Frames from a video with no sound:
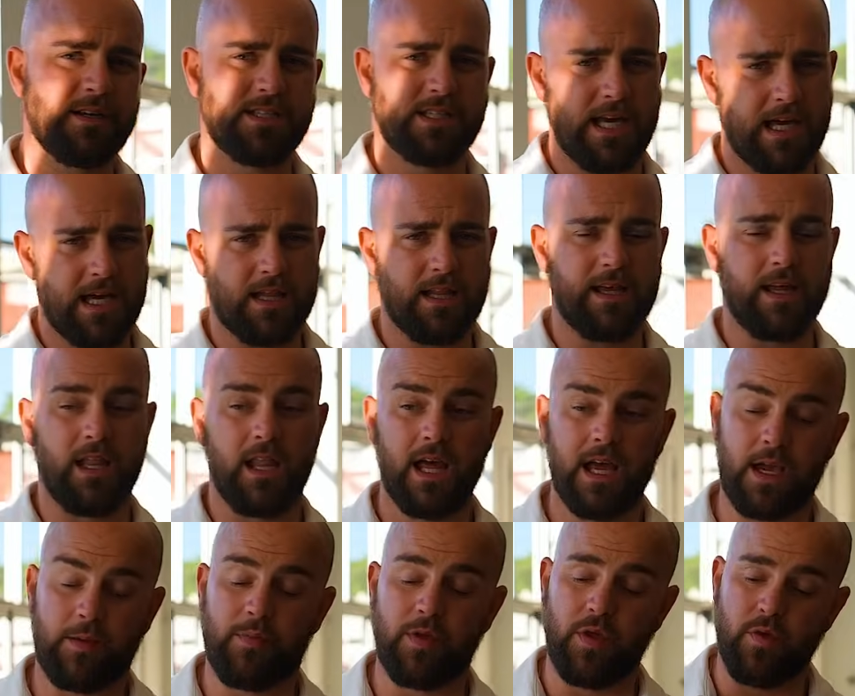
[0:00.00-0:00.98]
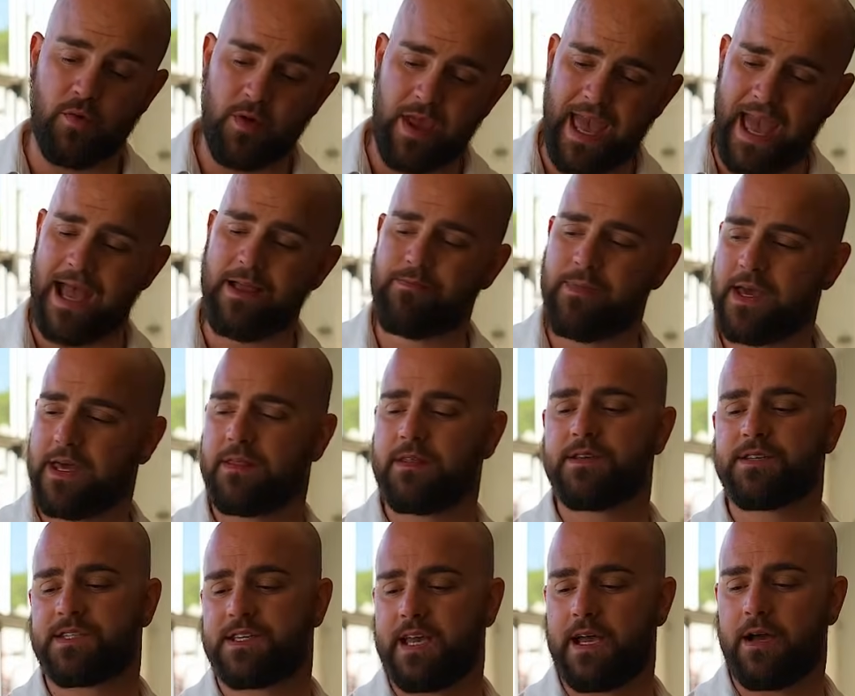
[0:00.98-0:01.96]
exactly alike, but you can make
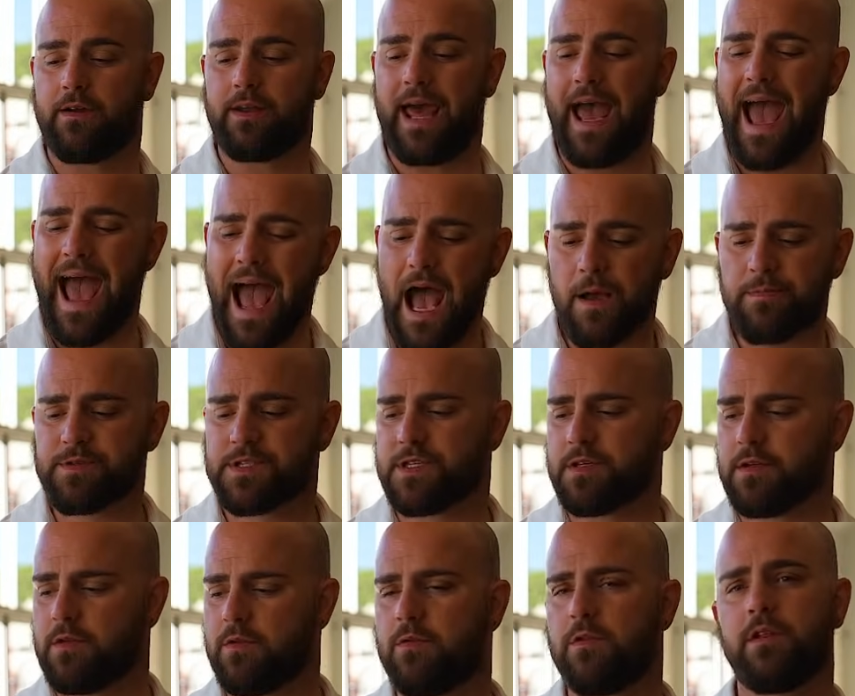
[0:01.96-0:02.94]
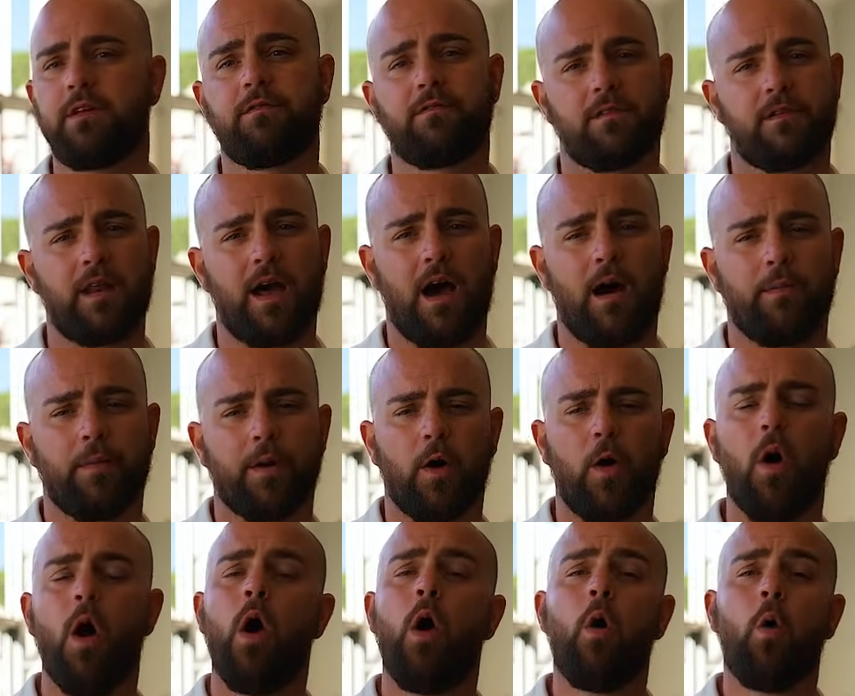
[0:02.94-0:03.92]
this sound absolutely
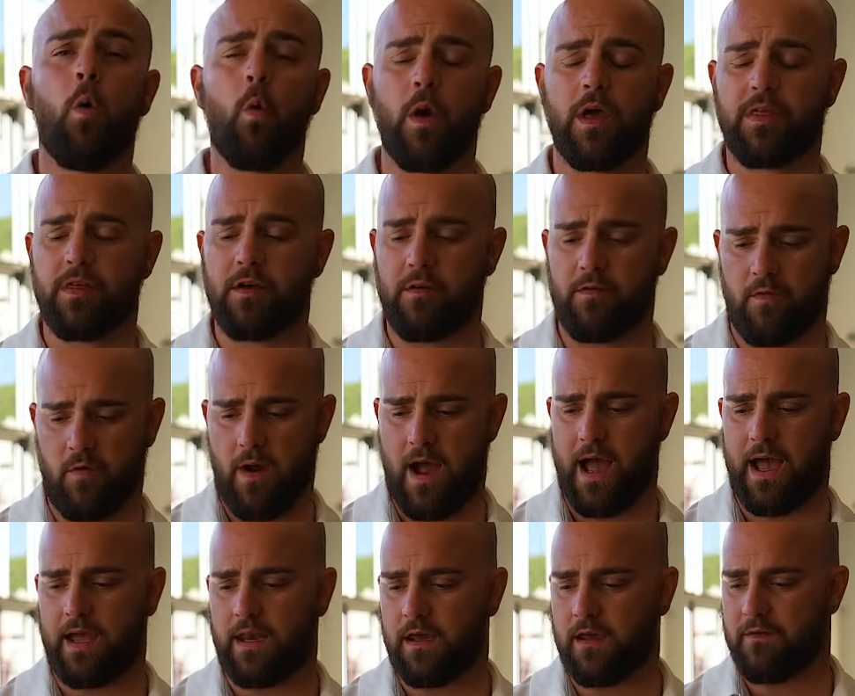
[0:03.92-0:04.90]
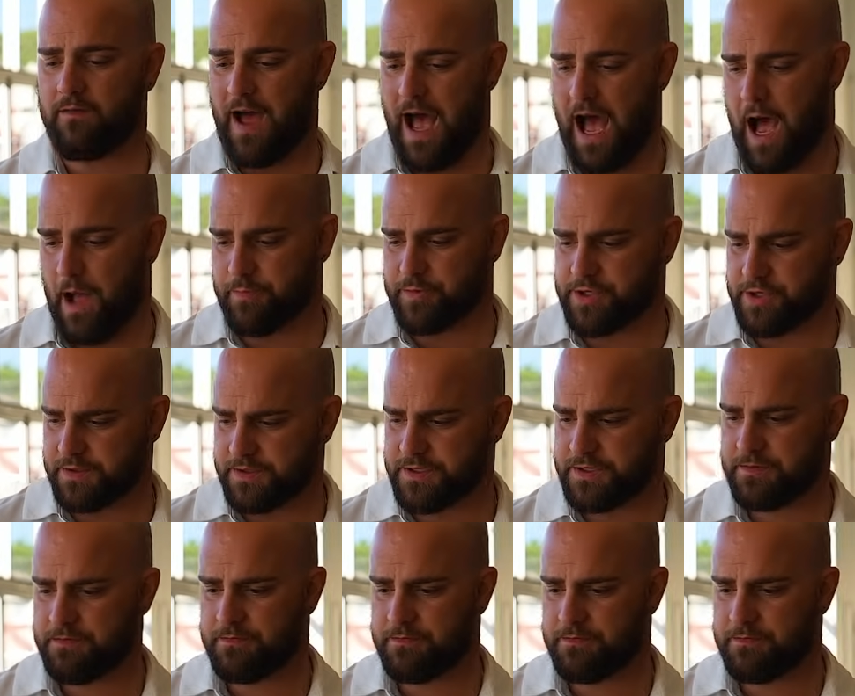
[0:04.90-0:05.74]
phenomenal with a variety of options.